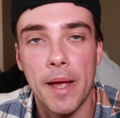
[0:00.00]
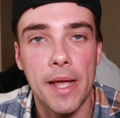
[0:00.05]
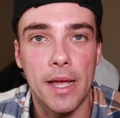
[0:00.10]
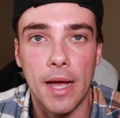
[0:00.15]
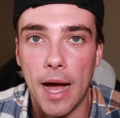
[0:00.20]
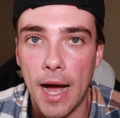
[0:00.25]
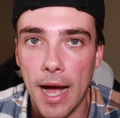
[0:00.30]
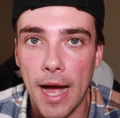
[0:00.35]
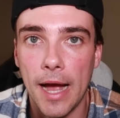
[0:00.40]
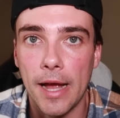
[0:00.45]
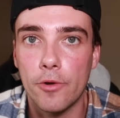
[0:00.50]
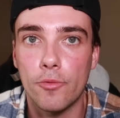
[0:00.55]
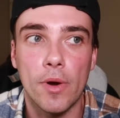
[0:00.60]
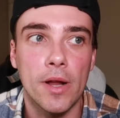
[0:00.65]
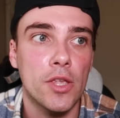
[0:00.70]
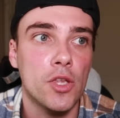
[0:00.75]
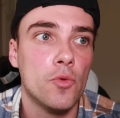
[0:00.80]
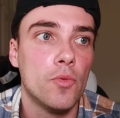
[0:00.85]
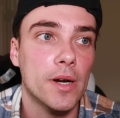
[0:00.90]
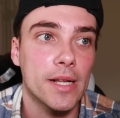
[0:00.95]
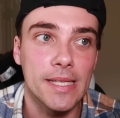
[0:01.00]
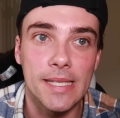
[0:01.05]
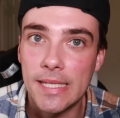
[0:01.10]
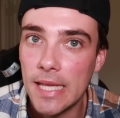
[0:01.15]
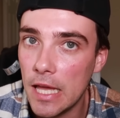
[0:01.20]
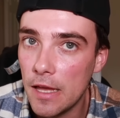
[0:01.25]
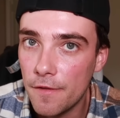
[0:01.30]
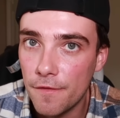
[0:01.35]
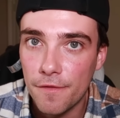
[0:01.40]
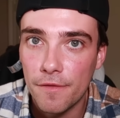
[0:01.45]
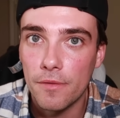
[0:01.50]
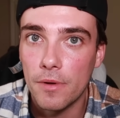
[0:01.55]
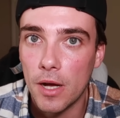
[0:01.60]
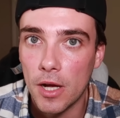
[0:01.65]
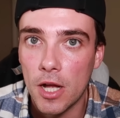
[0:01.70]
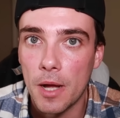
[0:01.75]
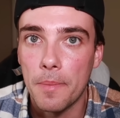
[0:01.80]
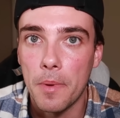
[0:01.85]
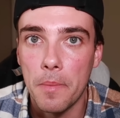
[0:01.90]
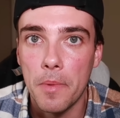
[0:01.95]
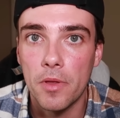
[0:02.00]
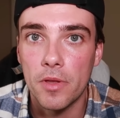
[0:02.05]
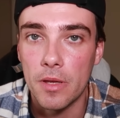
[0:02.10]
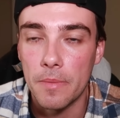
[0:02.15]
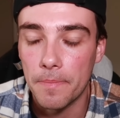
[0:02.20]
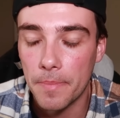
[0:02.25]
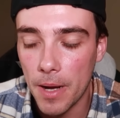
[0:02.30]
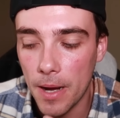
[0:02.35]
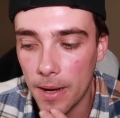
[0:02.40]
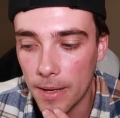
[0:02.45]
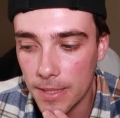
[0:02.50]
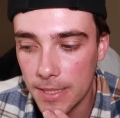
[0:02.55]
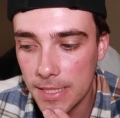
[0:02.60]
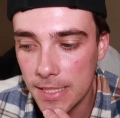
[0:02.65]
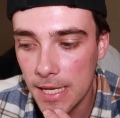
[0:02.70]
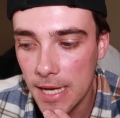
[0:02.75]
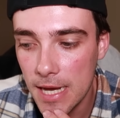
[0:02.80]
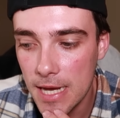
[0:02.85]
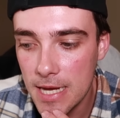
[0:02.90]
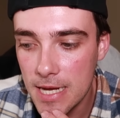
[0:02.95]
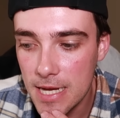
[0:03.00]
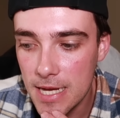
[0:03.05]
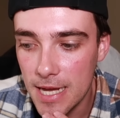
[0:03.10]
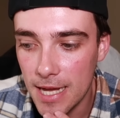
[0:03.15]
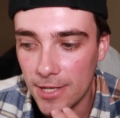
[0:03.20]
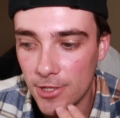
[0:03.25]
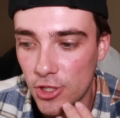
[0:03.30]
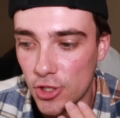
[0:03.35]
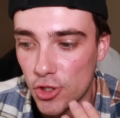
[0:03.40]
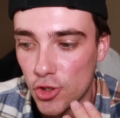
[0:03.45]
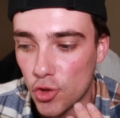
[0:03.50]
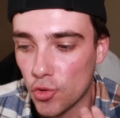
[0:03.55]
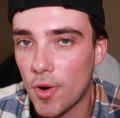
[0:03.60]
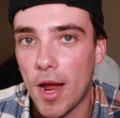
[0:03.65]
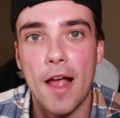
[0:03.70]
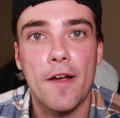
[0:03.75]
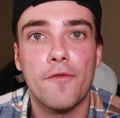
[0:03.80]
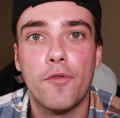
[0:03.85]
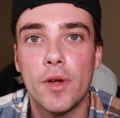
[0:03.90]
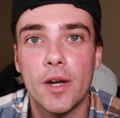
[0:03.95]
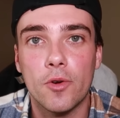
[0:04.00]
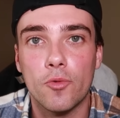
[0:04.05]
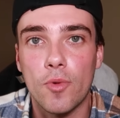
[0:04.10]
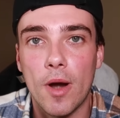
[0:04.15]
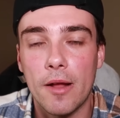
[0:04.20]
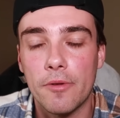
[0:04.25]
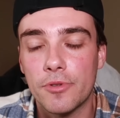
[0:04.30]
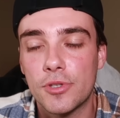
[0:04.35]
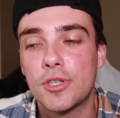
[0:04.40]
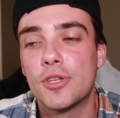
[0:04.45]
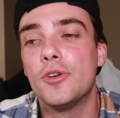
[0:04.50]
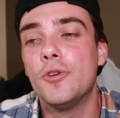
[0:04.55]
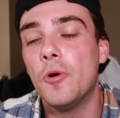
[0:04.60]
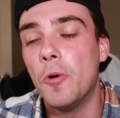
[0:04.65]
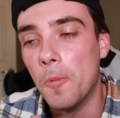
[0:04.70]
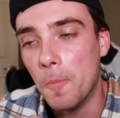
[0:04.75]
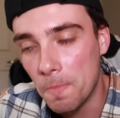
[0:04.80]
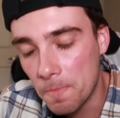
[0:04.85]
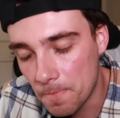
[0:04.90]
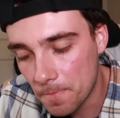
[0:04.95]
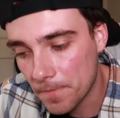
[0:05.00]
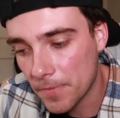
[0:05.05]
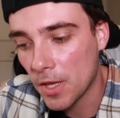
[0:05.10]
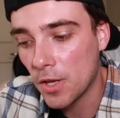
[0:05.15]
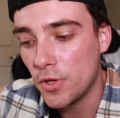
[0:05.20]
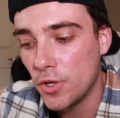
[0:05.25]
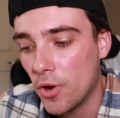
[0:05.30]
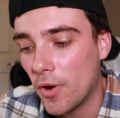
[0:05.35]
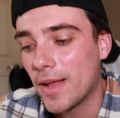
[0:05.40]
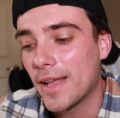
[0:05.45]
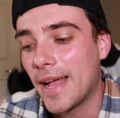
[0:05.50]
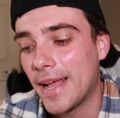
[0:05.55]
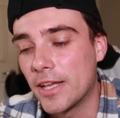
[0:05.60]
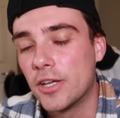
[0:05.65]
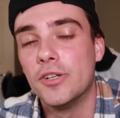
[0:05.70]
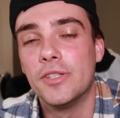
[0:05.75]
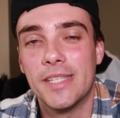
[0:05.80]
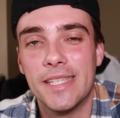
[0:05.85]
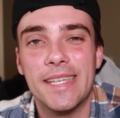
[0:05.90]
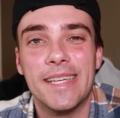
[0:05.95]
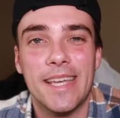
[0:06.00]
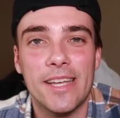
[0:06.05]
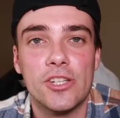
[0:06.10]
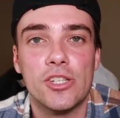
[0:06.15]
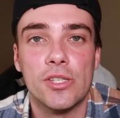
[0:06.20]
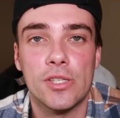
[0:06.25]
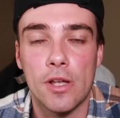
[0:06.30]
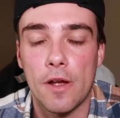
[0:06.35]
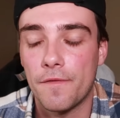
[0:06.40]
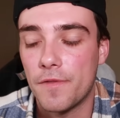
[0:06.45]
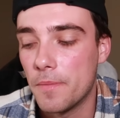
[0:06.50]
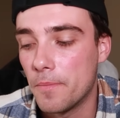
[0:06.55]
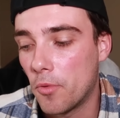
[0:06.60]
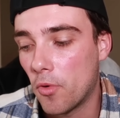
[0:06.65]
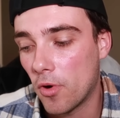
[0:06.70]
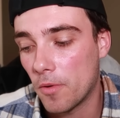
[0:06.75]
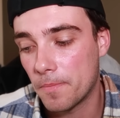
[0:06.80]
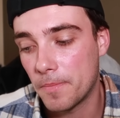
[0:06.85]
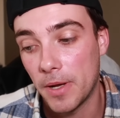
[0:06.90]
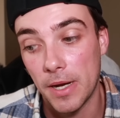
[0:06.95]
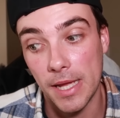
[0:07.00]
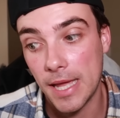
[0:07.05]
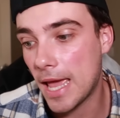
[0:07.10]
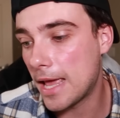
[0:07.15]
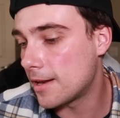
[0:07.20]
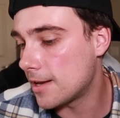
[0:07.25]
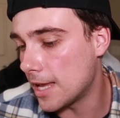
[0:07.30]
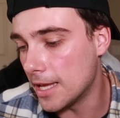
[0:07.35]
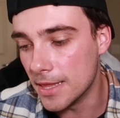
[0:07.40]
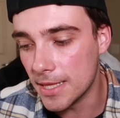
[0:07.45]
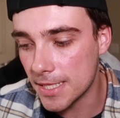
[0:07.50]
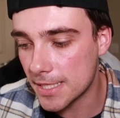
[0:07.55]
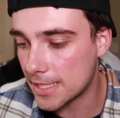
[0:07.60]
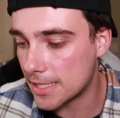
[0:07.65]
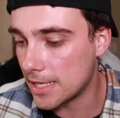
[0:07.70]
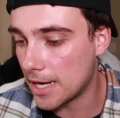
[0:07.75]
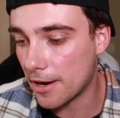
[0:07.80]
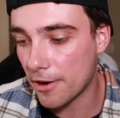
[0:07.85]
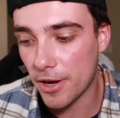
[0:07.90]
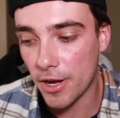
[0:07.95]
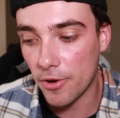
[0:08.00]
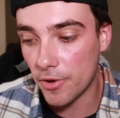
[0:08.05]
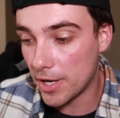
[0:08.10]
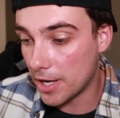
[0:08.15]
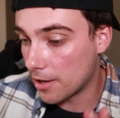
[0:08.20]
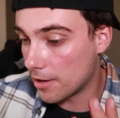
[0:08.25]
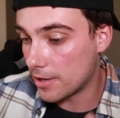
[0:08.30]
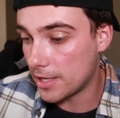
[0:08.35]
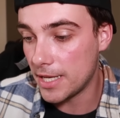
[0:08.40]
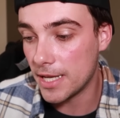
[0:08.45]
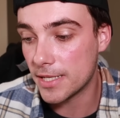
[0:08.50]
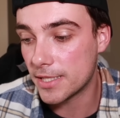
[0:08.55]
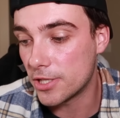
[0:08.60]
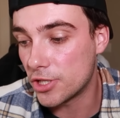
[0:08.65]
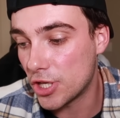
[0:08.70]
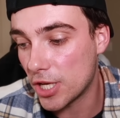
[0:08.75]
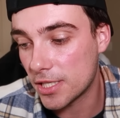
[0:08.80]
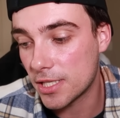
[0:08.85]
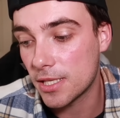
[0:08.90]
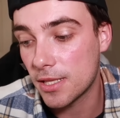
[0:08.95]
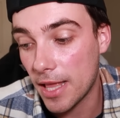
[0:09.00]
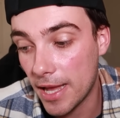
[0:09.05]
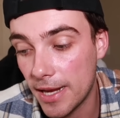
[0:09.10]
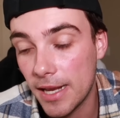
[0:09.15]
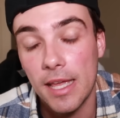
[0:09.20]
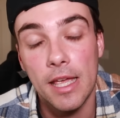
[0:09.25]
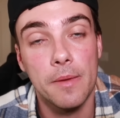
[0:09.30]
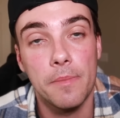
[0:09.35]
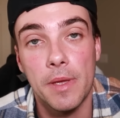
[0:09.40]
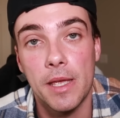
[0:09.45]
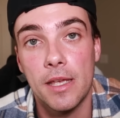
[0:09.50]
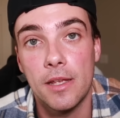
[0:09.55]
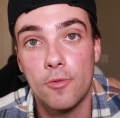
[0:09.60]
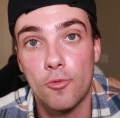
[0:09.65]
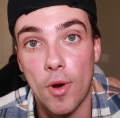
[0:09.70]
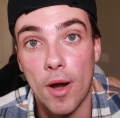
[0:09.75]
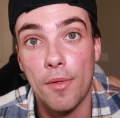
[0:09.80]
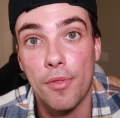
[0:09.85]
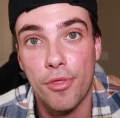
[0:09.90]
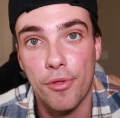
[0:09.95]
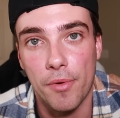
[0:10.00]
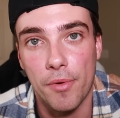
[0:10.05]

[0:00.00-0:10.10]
Micah Hyde, right? You want to save a couple million bucks and just draft one in round two. You know, I could see Kitchens off the board. But again, in this scenario here, he has the Jets landing him in round